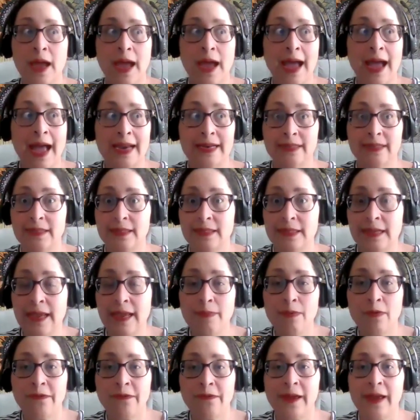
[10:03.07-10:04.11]
had a
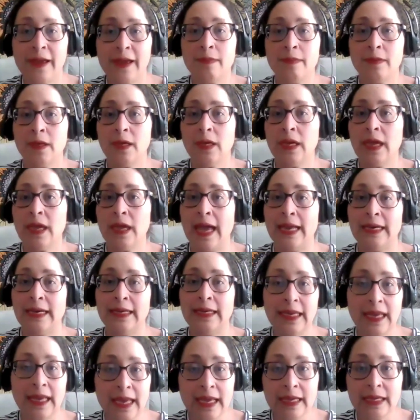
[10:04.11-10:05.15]
stable family, had
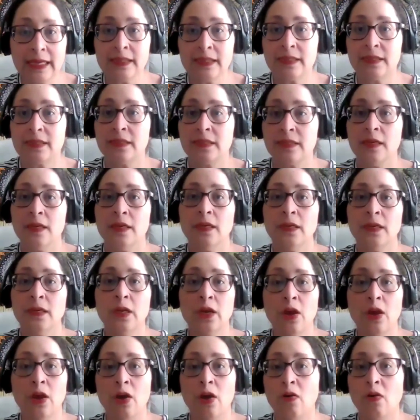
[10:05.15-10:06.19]
kids,
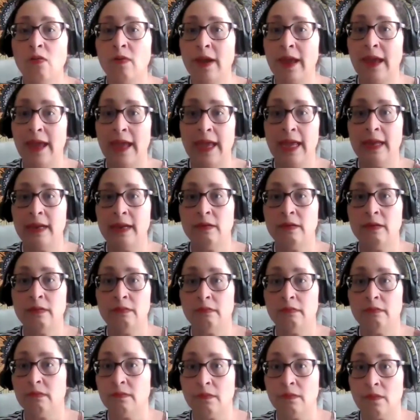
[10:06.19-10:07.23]
and
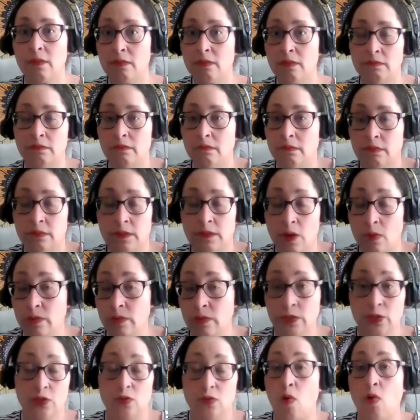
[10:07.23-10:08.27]
there was
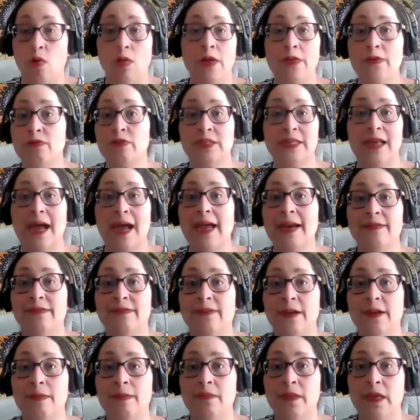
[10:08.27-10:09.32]
this whole other side of
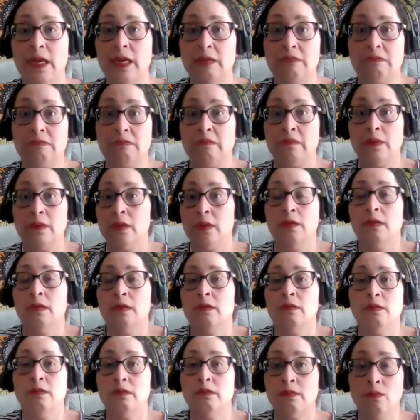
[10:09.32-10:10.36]
him that
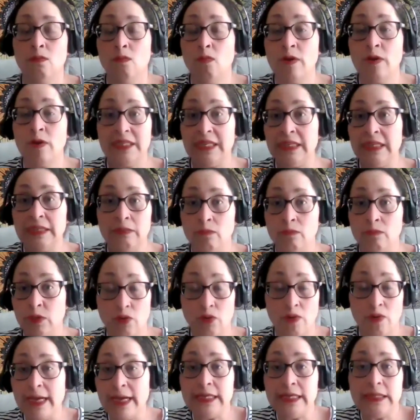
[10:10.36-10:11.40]
was
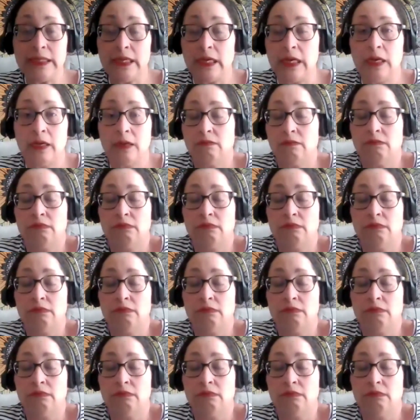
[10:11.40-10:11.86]
crazy.